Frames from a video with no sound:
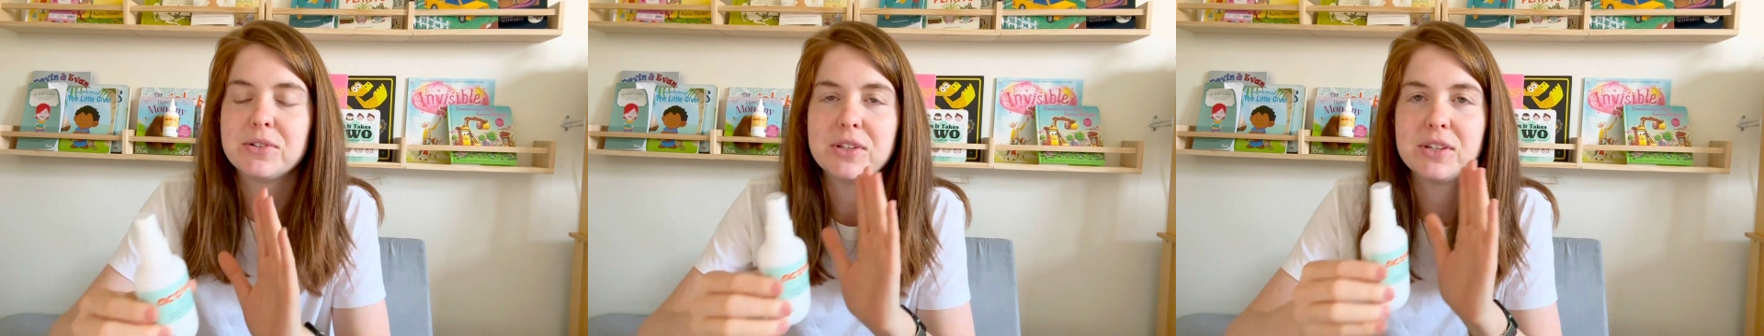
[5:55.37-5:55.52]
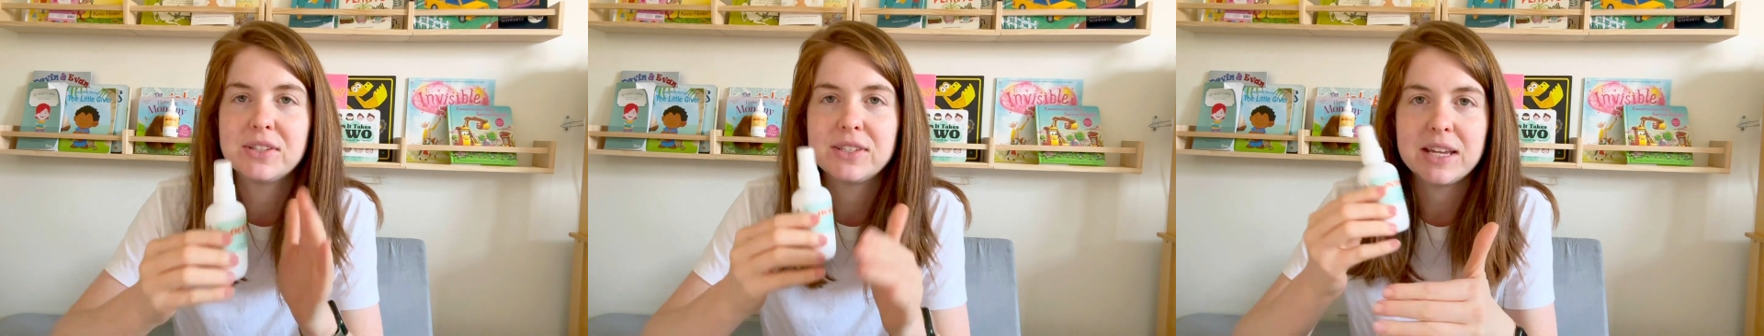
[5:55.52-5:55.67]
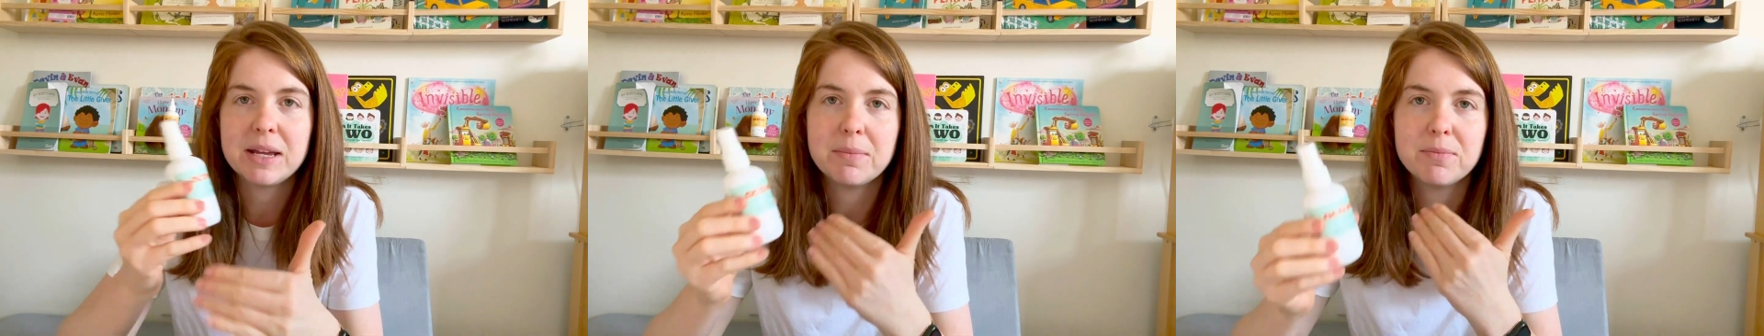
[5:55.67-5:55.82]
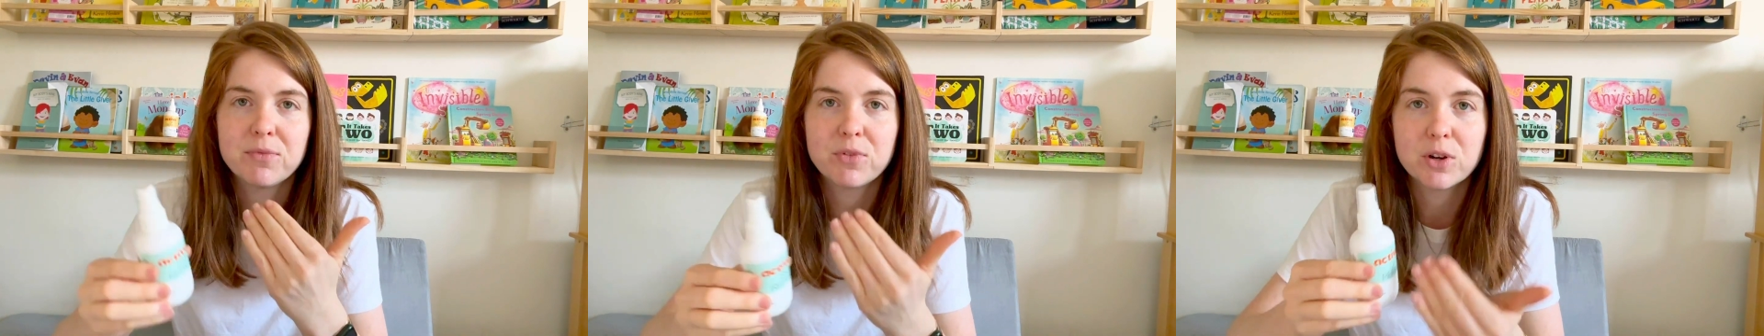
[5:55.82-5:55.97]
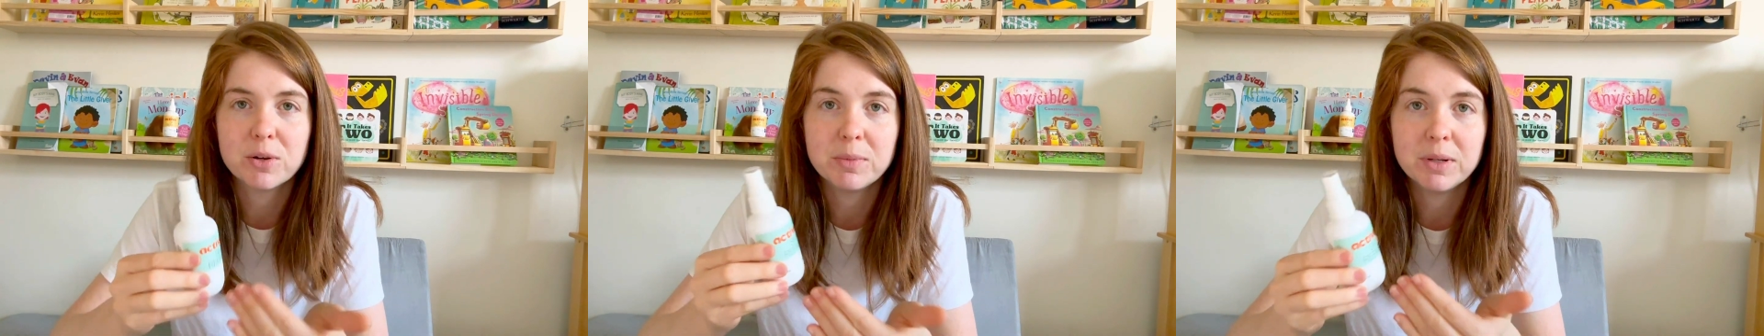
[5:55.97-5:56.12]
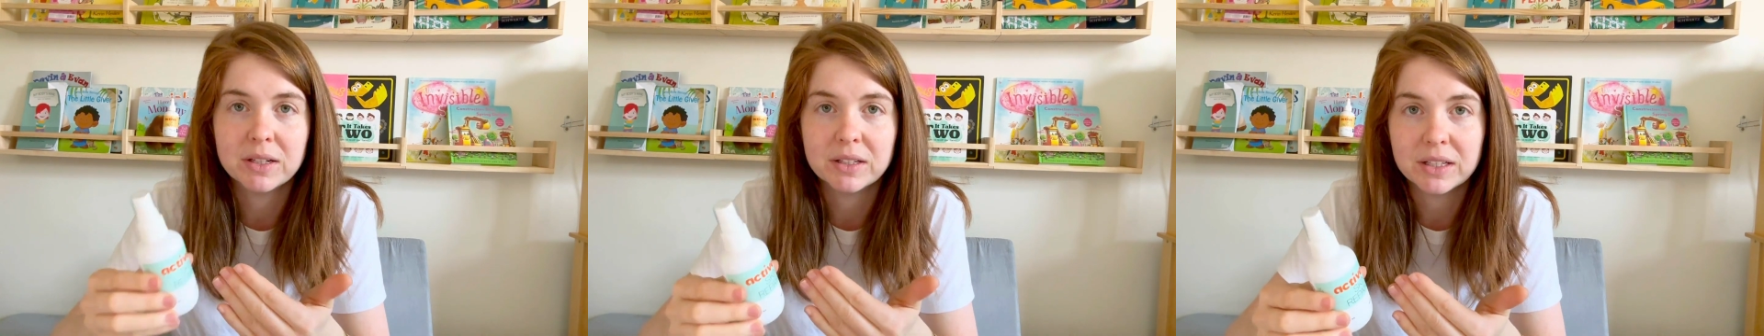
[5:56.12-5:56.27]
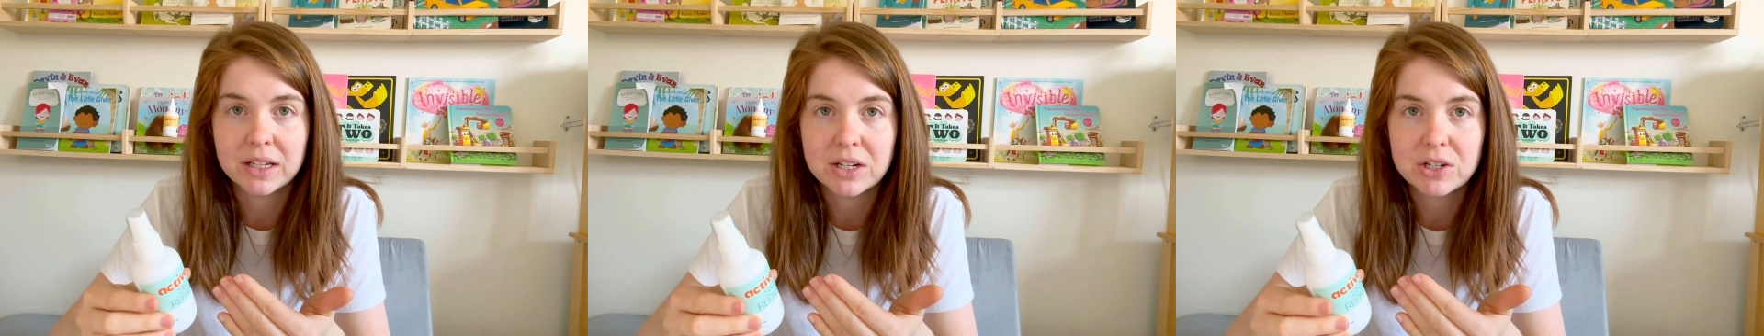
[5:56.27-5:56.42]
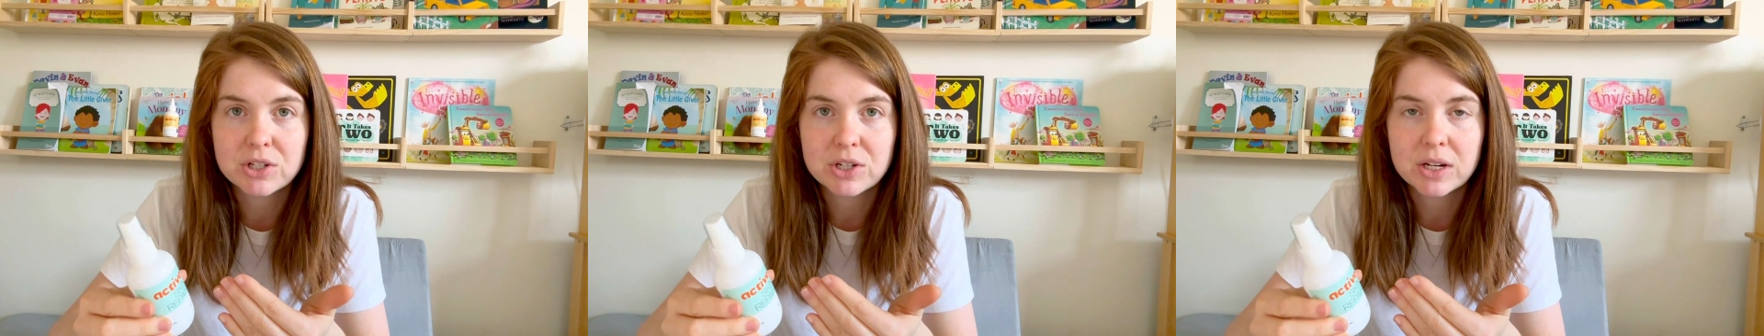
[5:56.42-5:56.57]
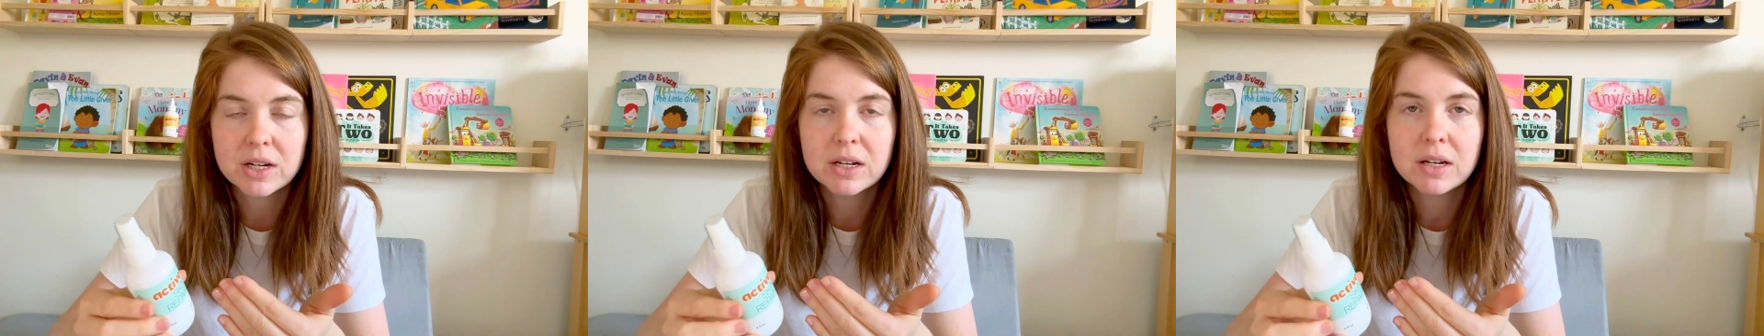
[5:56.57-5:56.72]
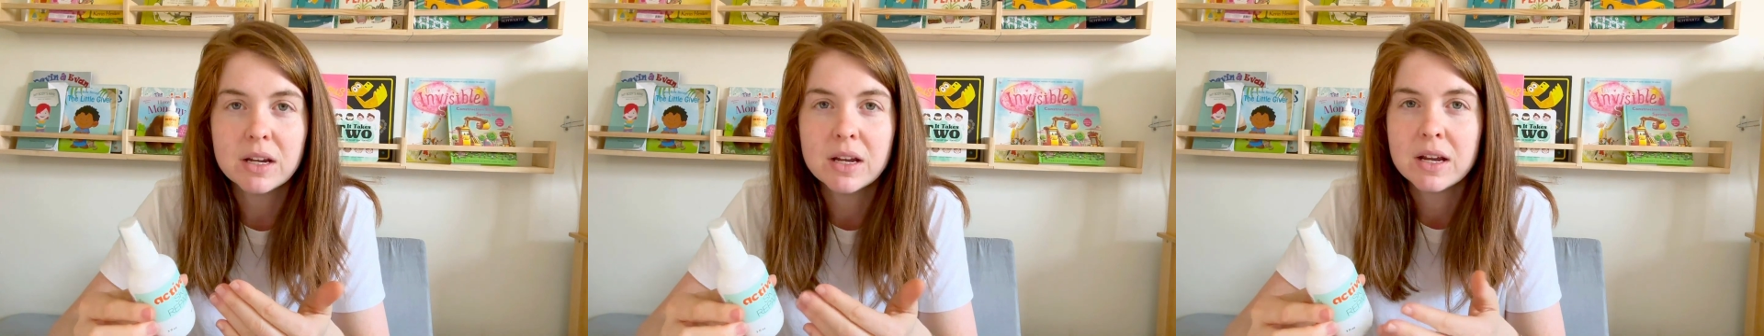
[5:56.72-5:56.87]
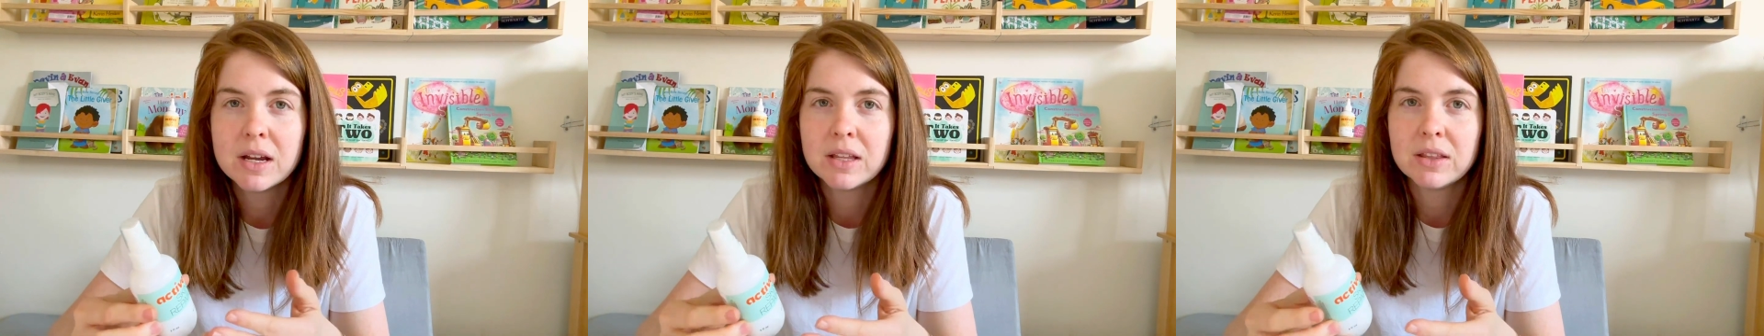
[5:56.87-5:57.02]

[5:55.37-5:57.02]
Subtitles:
the same formulation.